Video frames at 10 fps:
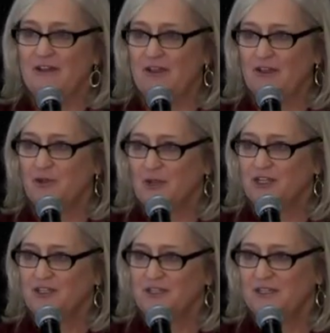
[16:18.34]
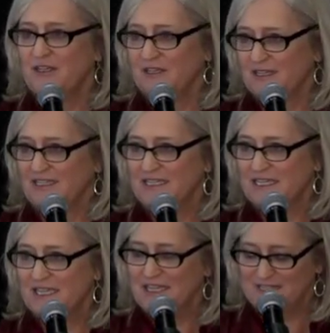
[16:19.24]
Evaluation is
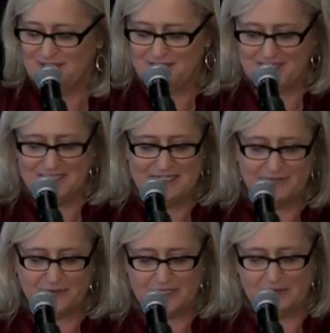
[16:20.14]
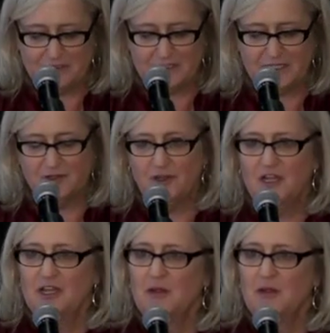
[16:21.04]
key to the different levels here.